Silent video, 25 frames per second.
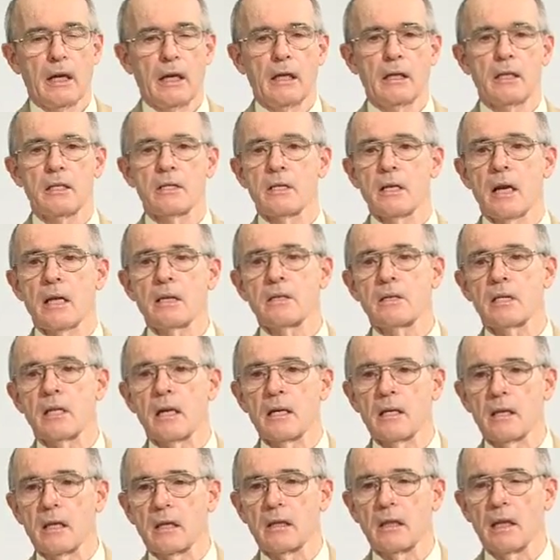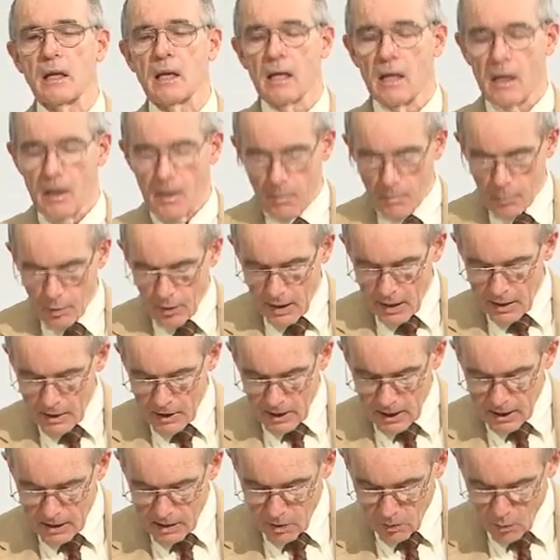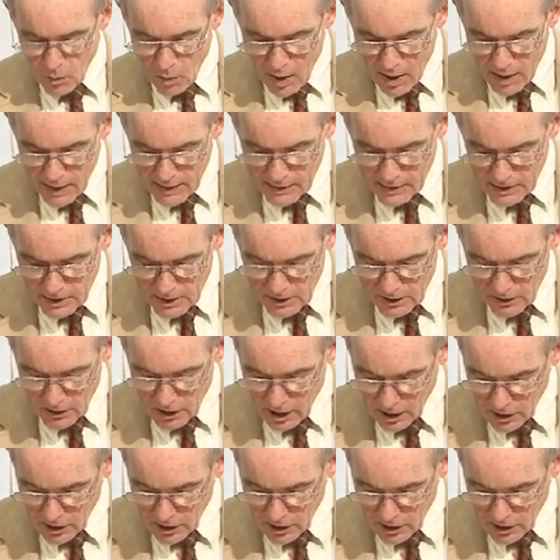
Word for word: He does not say that the bread and the wine